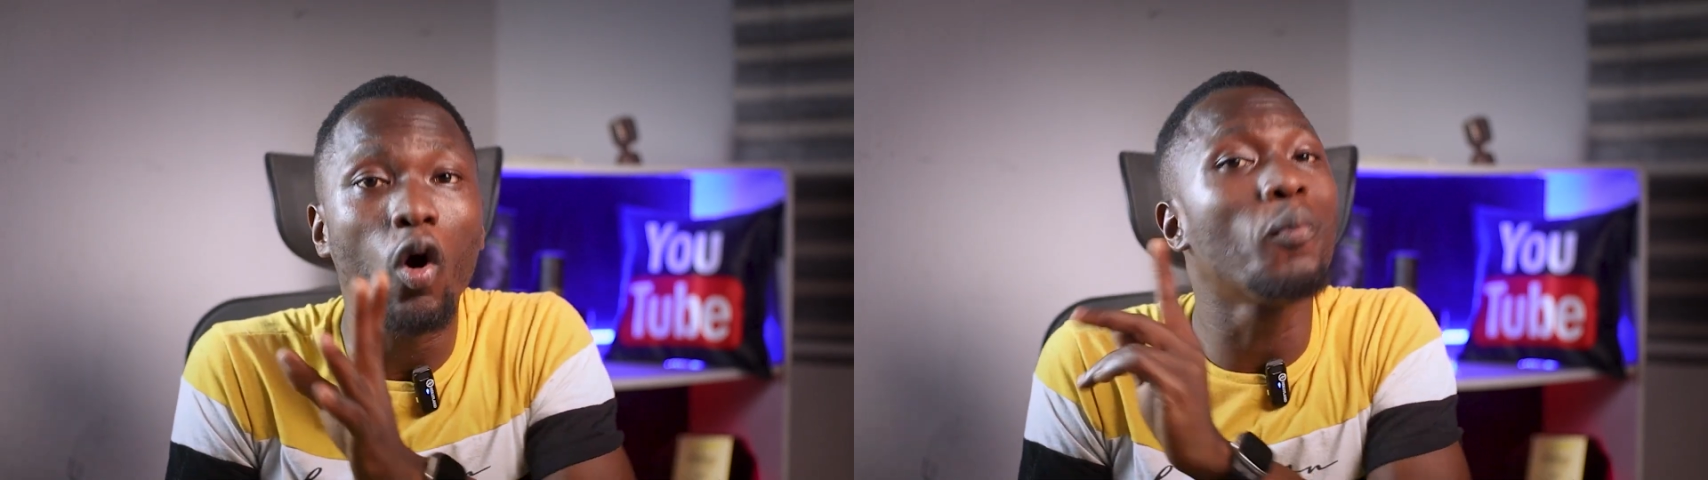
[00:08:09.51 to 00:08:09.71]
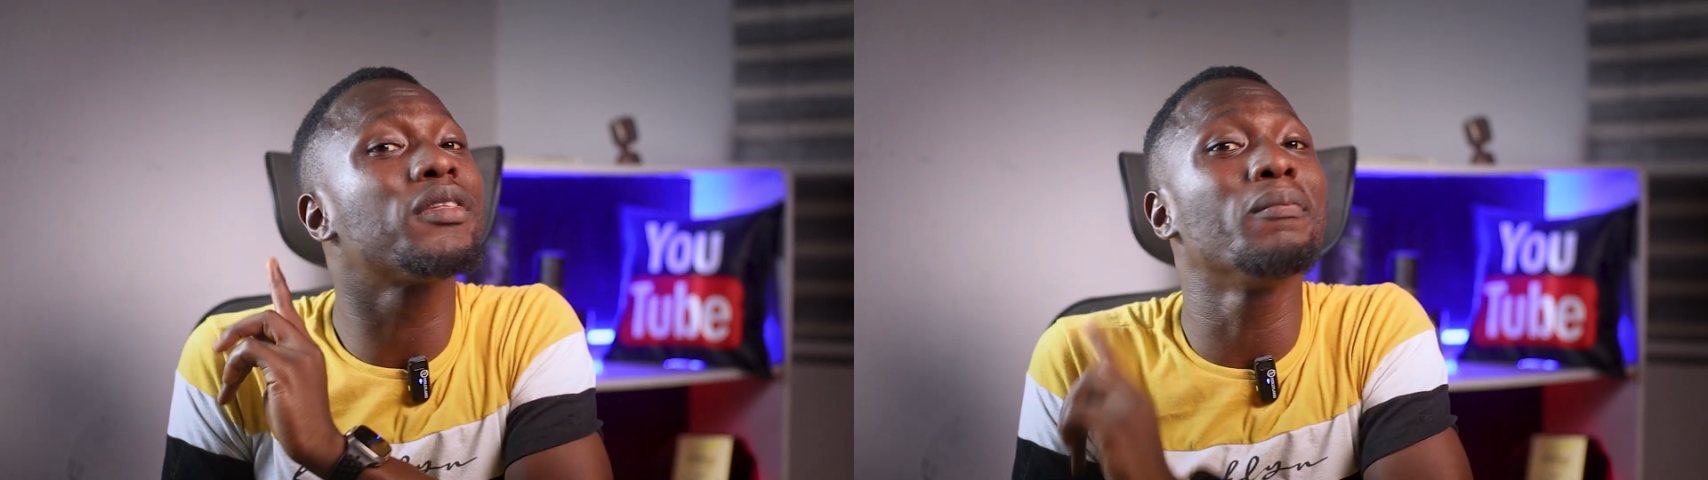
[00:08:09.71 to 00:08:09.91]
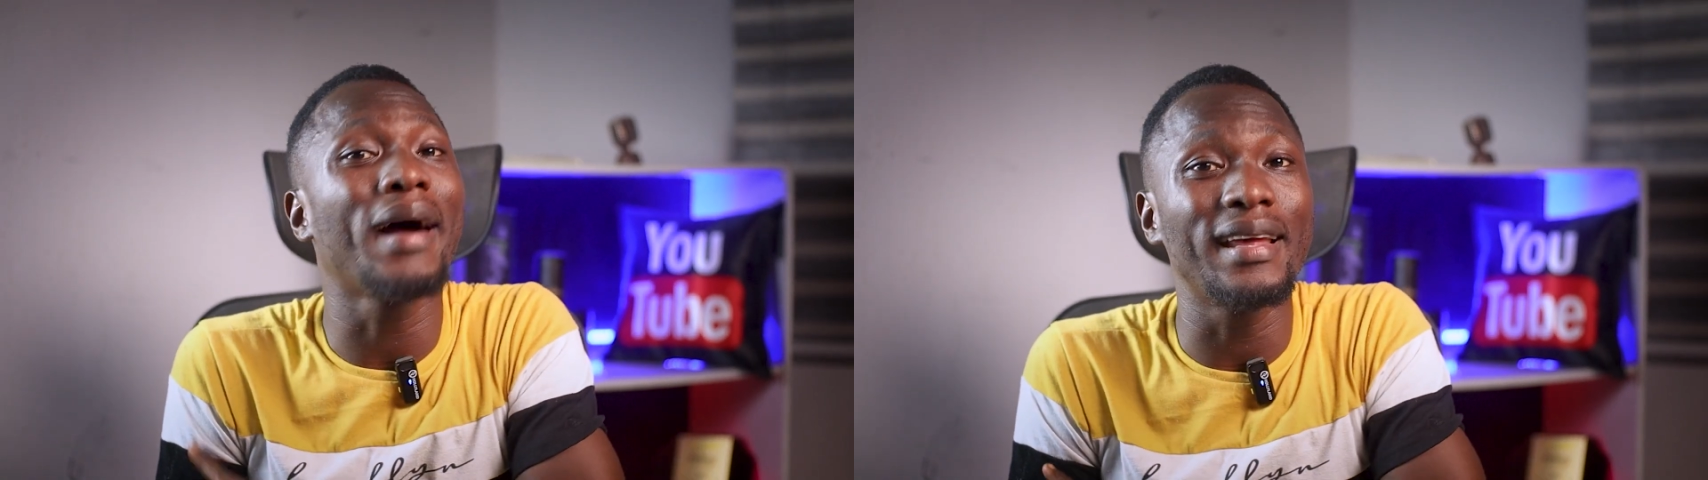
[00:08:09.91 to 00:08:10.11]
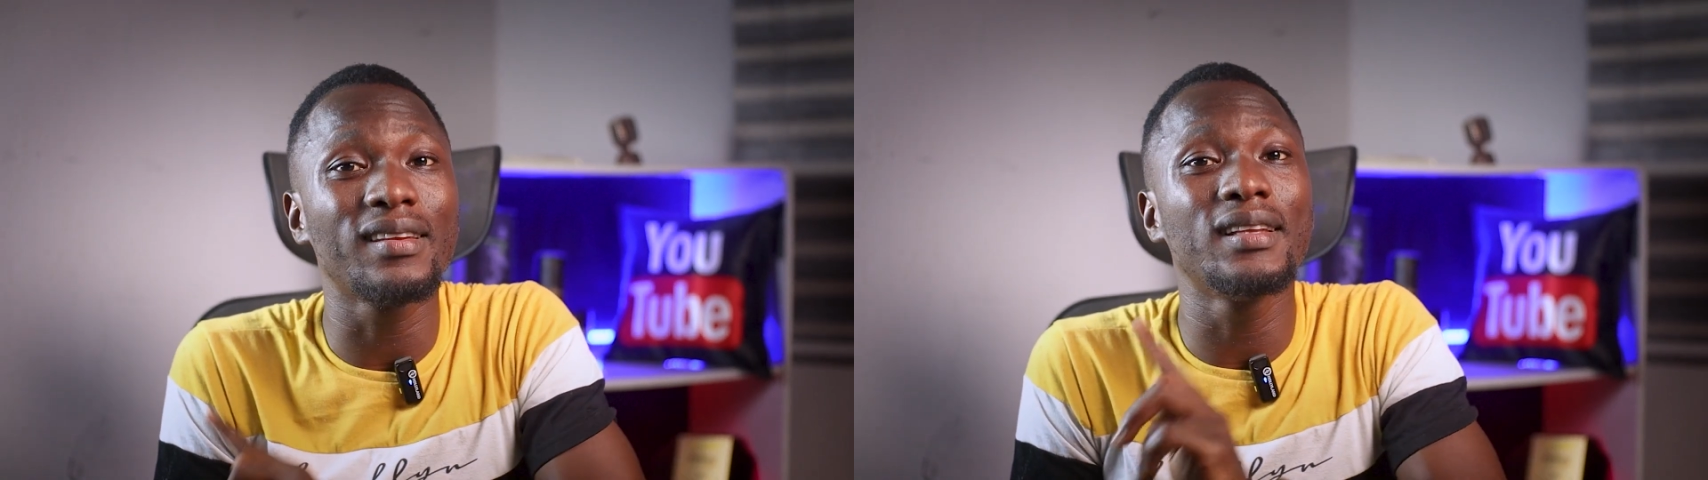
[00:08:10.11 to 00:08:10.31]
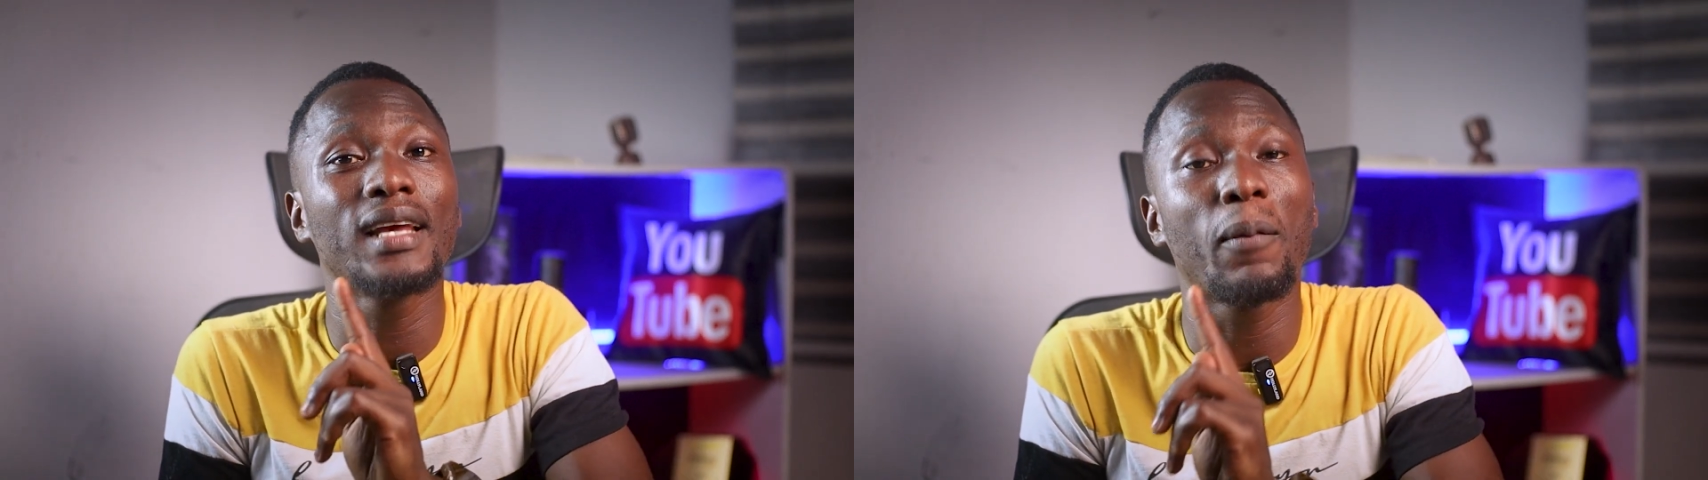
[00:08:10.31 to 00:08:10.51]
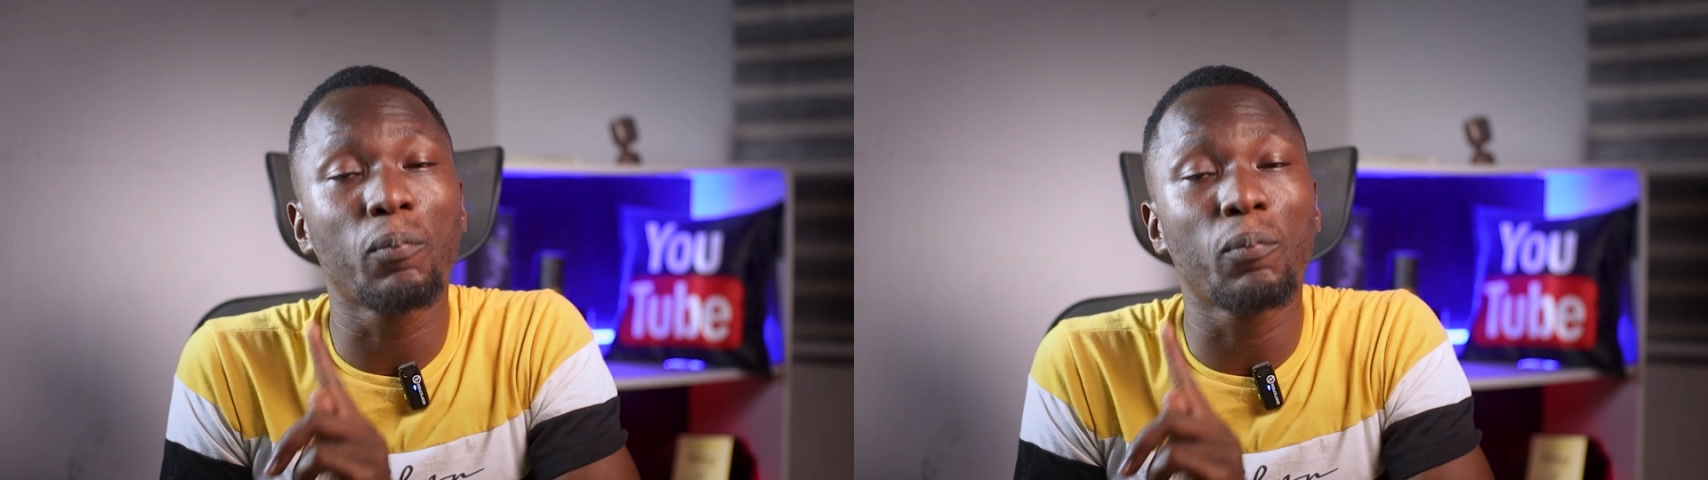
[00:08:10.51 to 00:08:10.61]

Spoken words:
optimizing their